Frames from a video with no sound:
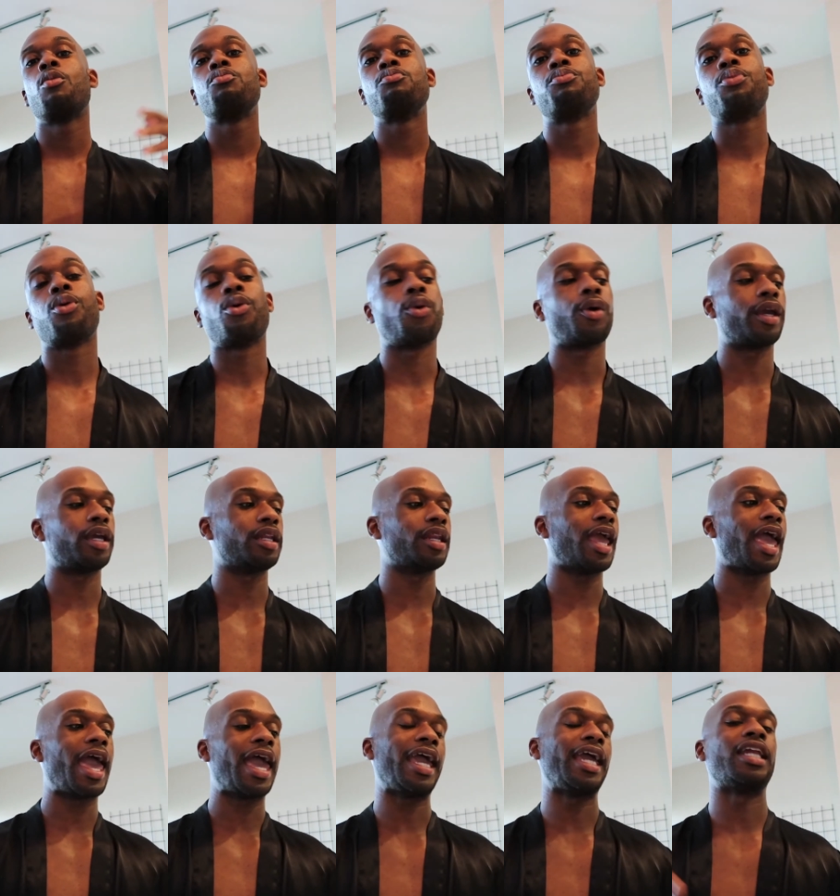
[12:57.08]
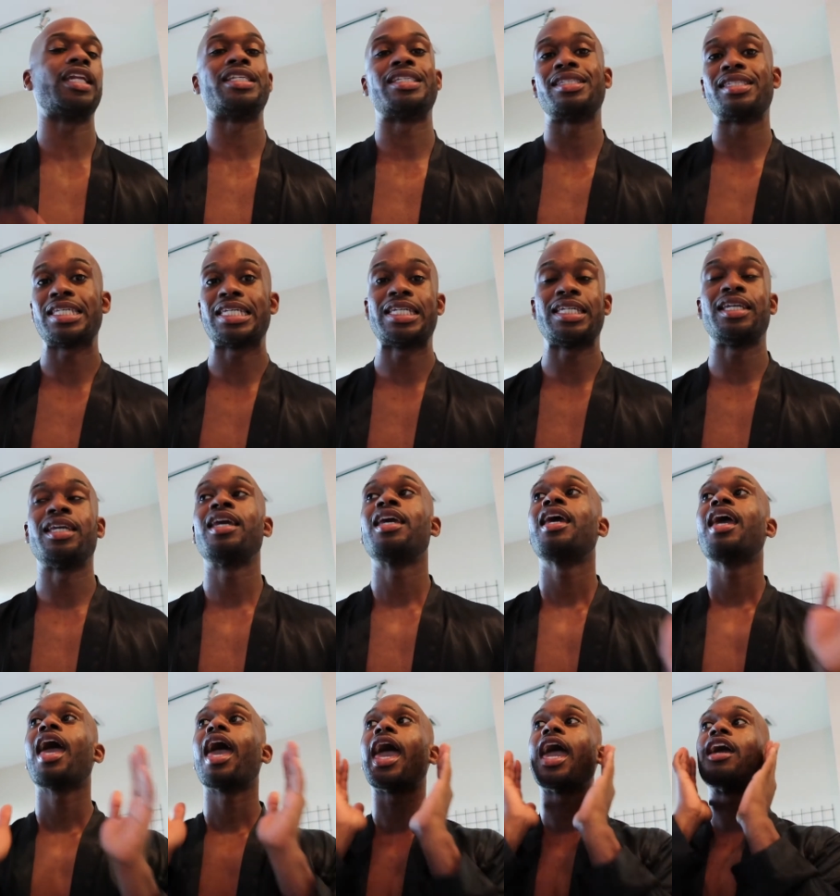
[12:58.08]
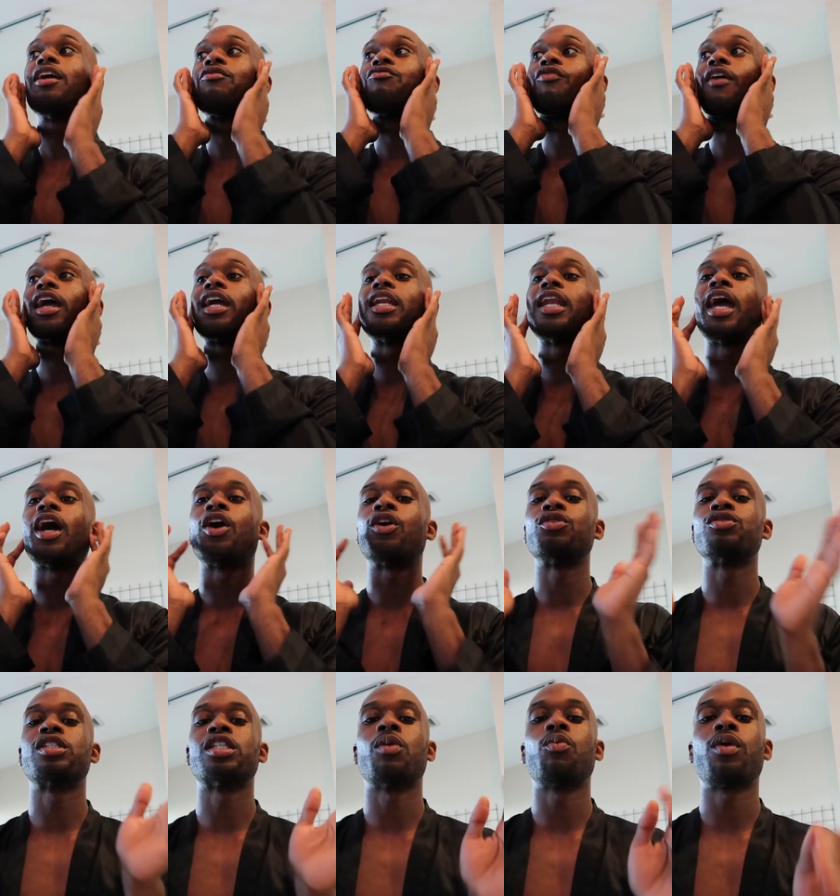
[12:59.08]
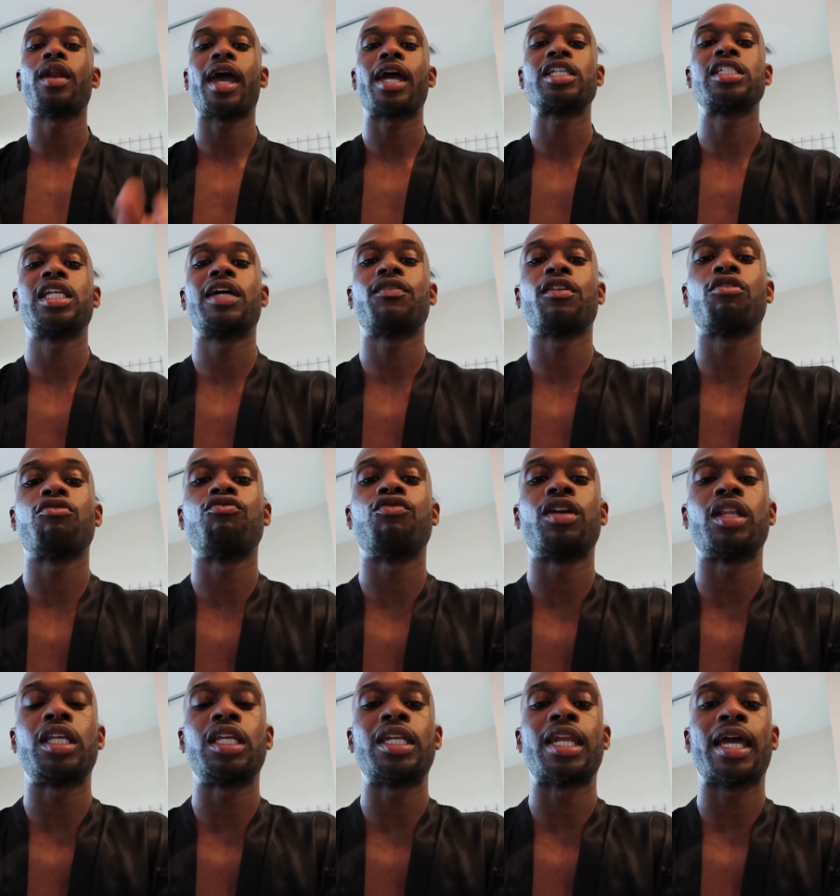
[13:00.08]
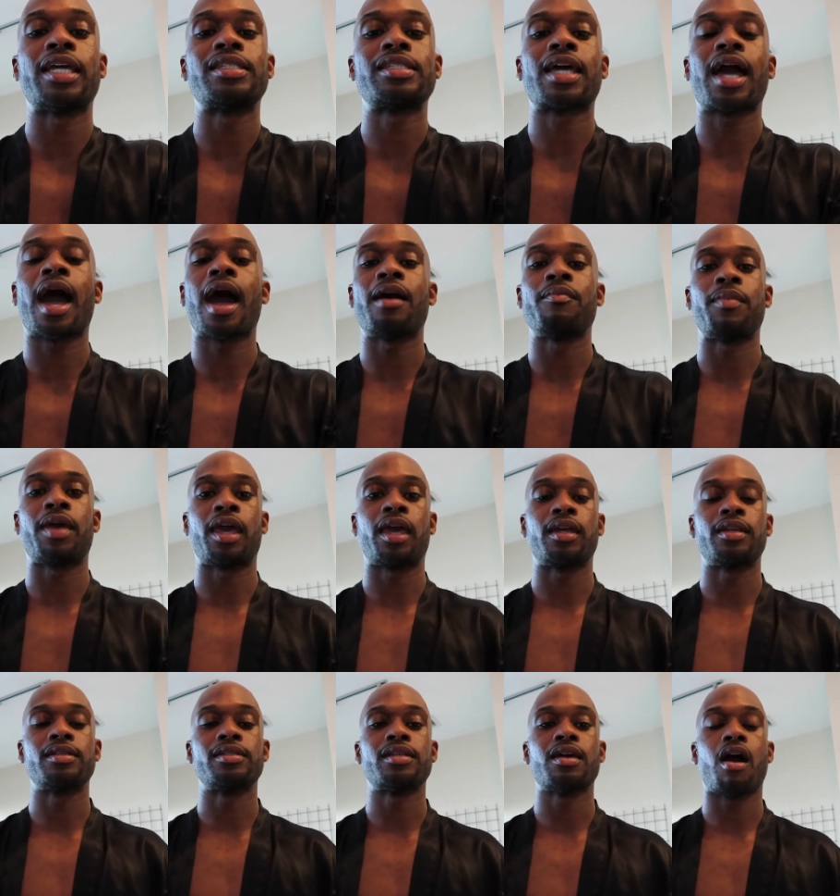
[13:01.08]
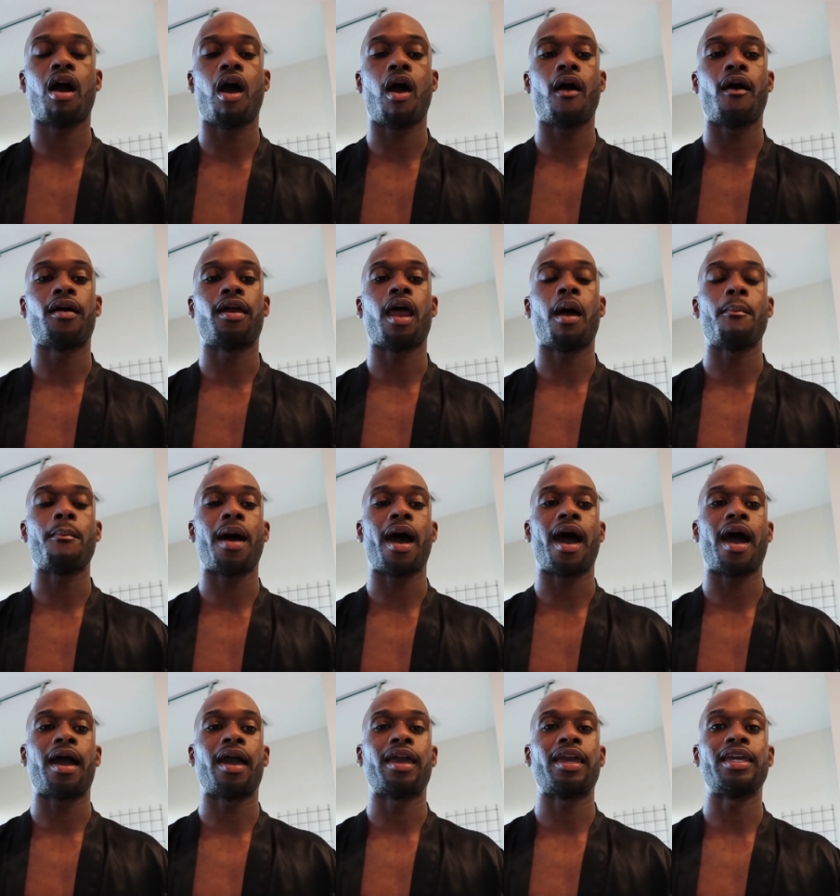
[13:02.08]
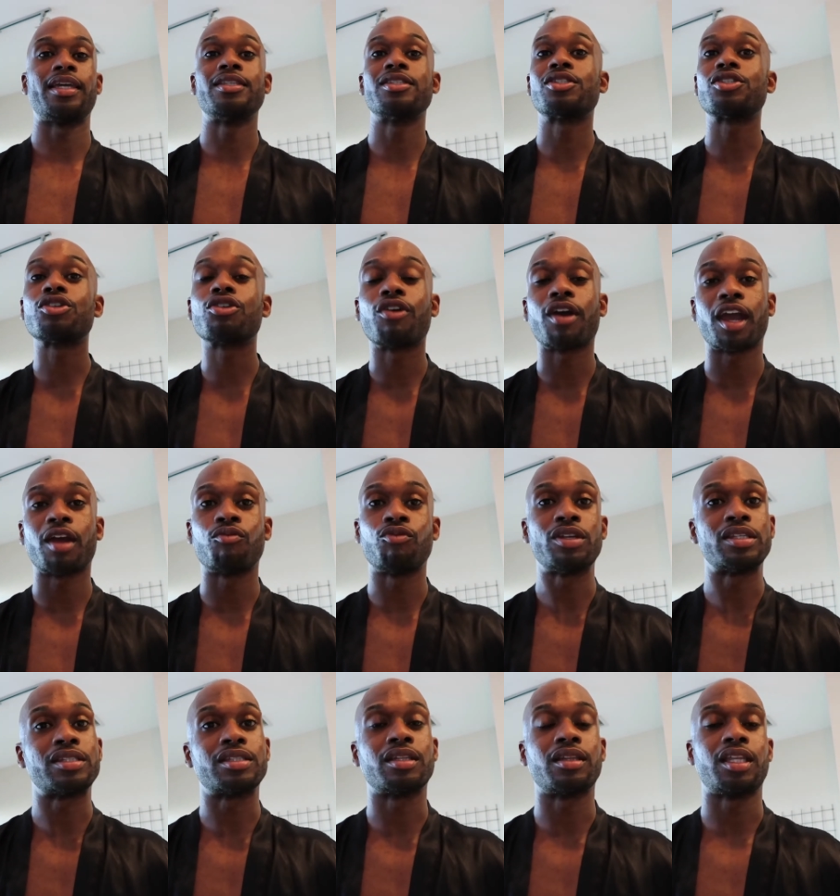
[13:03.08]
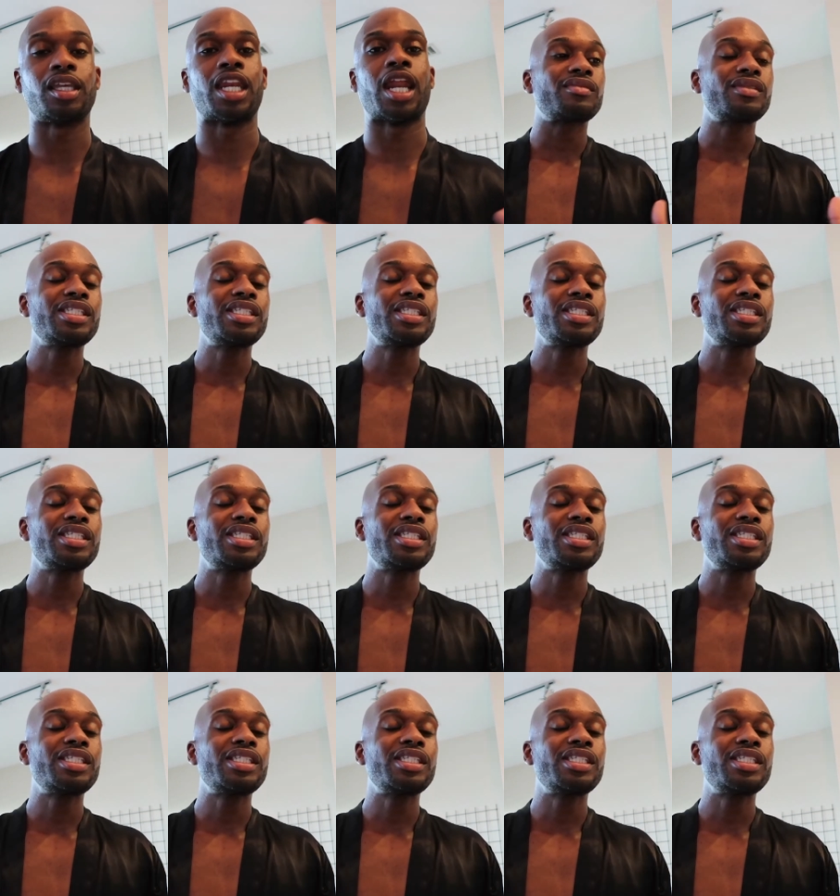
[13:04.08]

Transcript: point A to Z. And right now, someone actually left a really nice comment on my Instagram recently. And